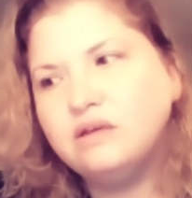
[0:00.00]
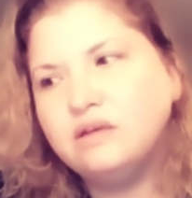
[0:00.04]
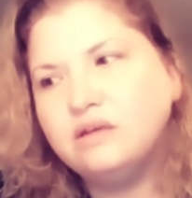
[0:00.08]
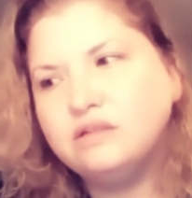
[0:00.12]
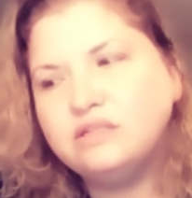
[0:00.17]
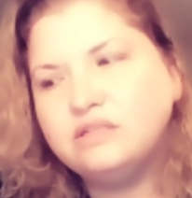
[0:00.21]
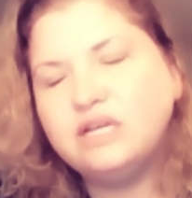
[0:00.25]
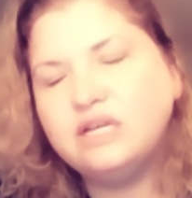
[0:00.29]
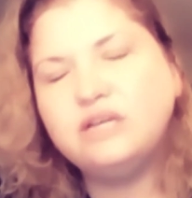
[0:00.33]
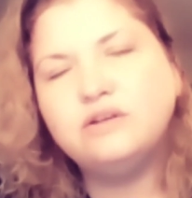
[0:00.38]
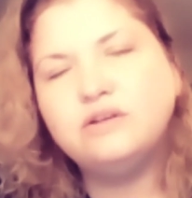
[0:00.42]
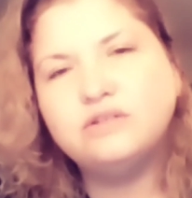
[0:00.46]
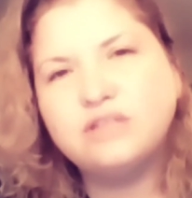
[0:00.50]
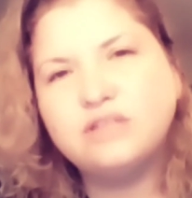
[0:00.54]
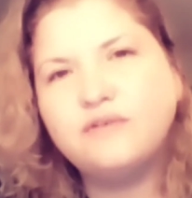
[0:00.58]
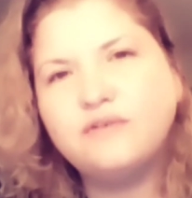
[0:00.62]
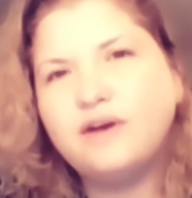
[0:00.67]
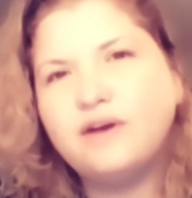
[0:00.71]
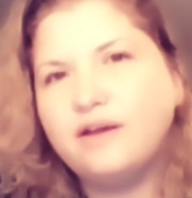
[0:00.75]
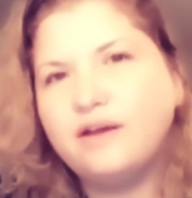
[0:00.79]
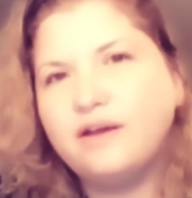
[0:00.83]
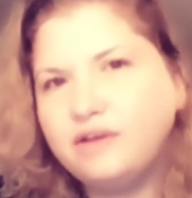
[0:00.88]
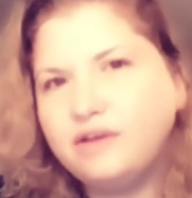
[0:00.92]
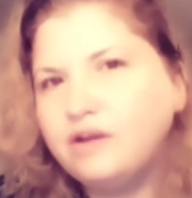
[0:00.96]
take yourself
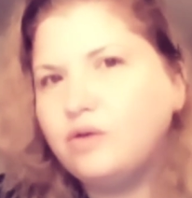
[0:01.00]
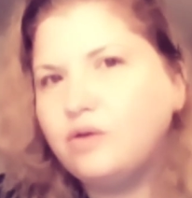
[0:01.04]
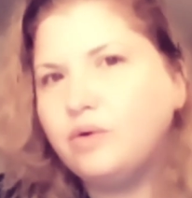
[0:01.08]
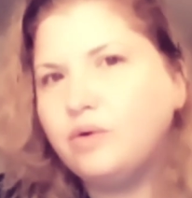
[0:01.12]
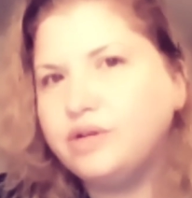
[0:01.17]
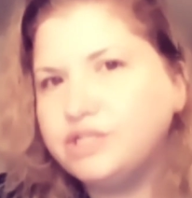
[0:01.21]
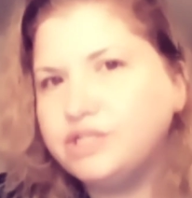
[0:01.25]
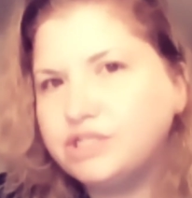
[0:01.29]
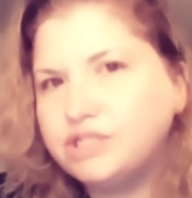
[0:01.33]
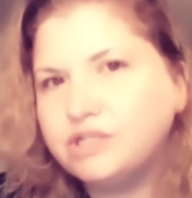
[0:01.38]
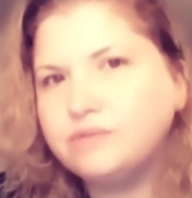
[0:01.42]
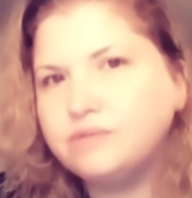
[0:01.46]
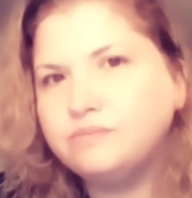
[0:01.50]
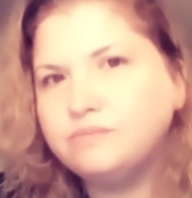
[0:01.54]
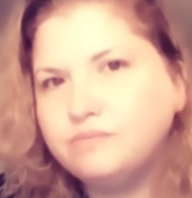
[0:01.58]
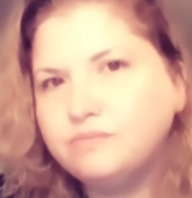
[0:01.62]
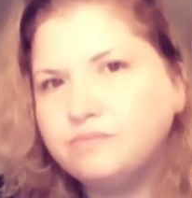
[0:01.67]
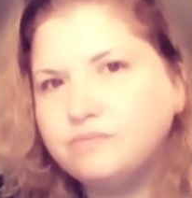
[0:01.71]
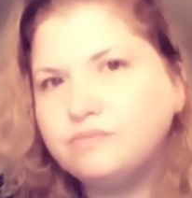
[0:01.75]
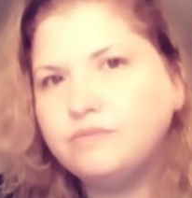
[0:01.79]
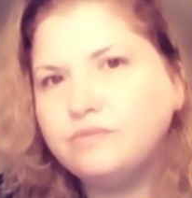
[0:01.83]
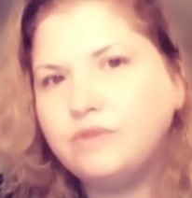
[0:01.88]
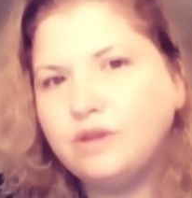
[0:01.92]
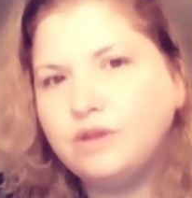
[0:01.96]
out of the equation.
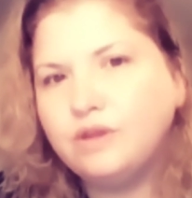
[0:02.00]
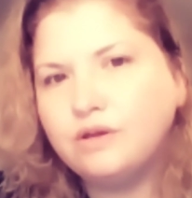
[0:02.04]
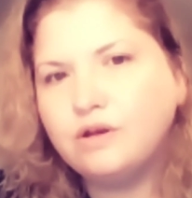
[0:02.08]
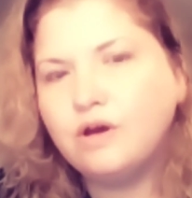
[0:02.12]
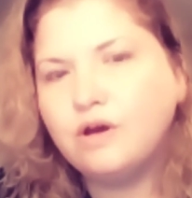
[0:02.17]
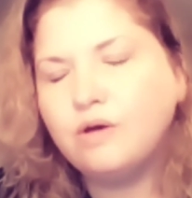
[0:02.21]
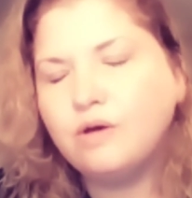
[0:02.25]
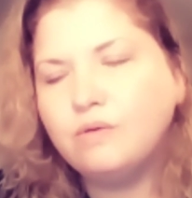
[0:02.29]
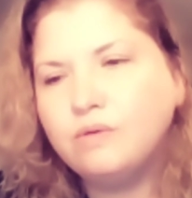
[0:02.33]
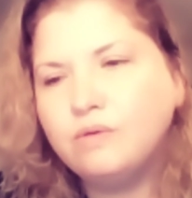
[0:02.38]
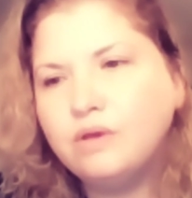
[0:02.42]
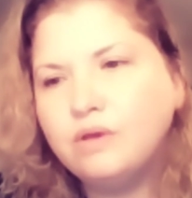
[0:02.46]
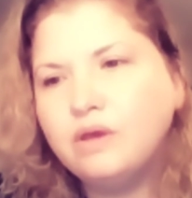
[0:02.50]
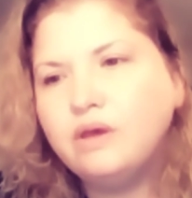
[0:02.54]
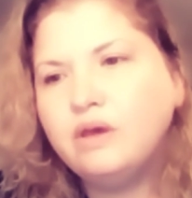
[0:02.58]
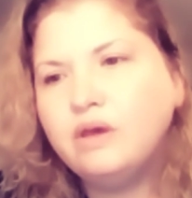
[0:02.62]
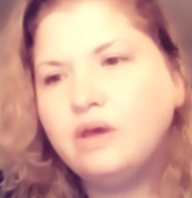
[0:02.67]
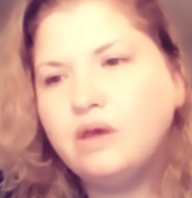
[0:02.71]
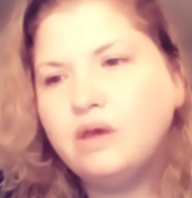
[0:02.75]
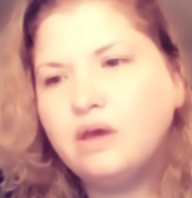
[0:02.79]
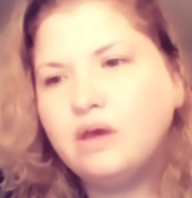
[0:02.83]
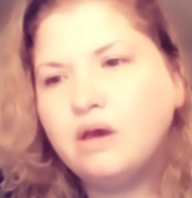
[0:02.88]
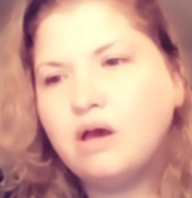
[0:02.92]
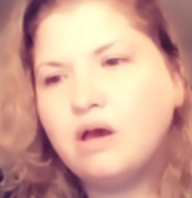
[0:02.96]
You know,
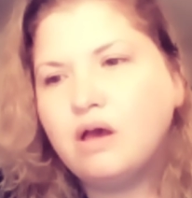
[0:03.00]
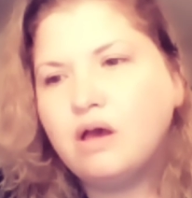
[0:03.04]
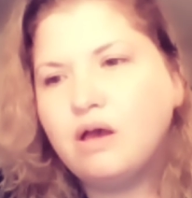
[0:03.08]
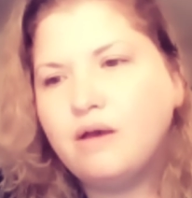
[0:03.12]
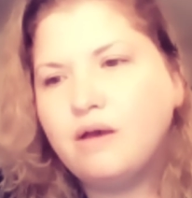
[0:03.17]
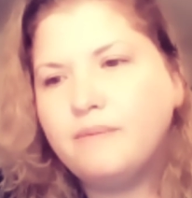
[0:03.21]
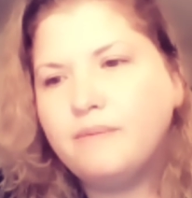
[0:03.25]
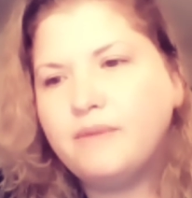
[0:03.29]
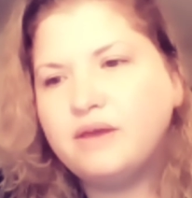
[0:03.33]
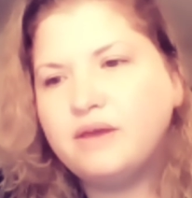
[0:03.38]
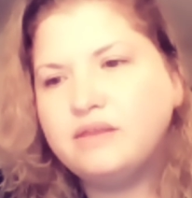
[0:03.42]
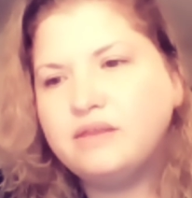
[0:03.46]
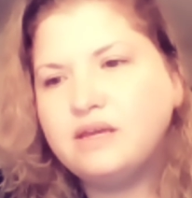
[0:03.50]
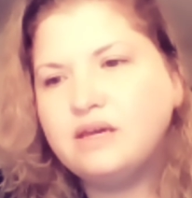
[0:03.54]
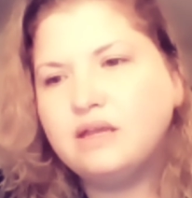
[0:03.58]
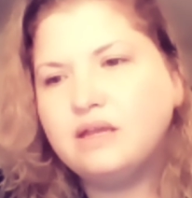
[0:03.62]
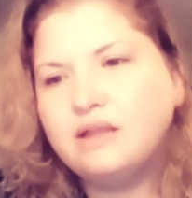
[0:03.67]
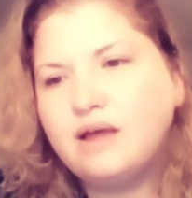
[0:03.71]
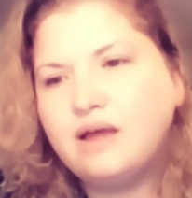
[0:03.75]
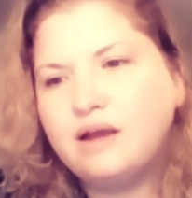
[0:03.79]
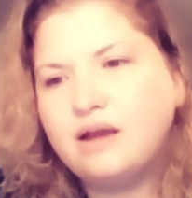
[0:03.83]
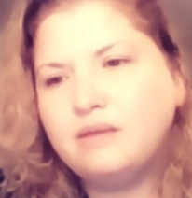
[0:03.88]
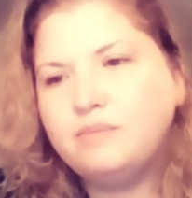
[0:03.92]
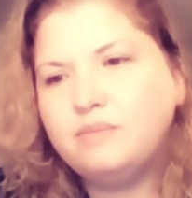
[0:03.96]
I think a
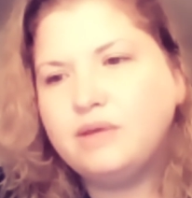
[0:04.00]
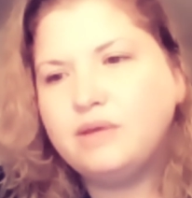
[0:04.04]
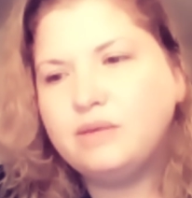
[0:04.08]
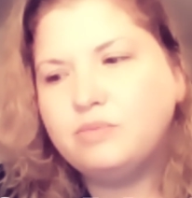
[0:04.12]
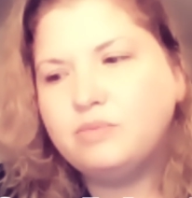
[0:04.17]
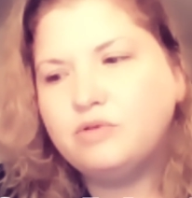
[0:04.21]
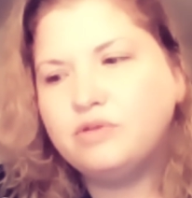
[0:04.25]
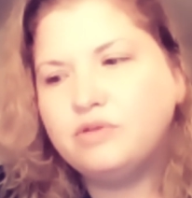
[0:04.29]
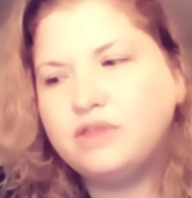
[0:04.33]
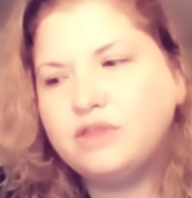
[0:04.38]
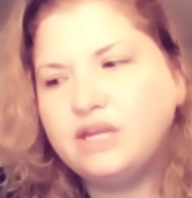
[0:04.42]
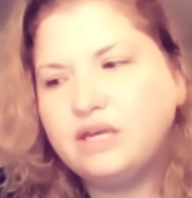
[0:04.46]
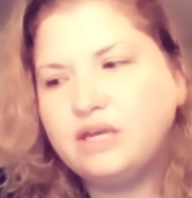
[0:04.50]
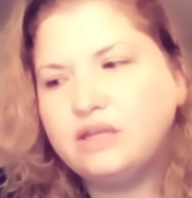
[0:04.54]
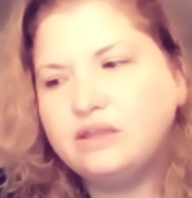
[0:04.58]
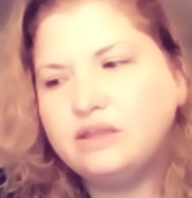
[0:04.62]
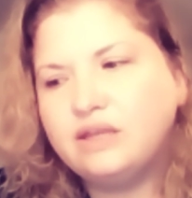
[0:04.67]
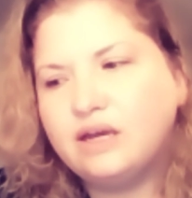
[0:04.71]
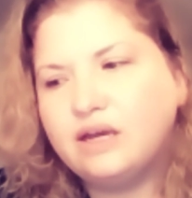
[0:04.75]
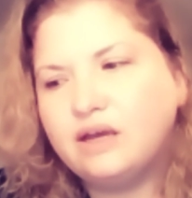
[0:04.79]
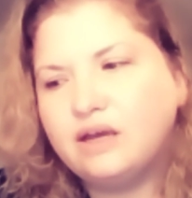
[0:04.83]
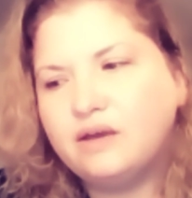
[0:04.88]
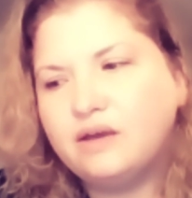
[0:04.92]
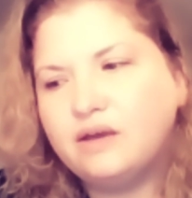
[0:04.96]
lot of people think
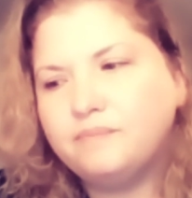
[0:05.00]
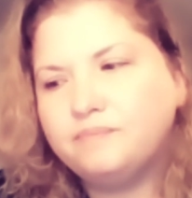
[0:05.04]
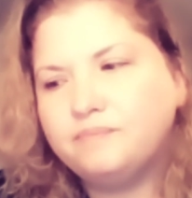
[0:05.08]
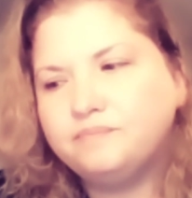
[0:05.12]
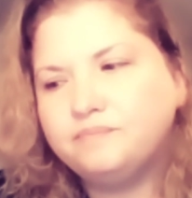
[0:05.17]
that.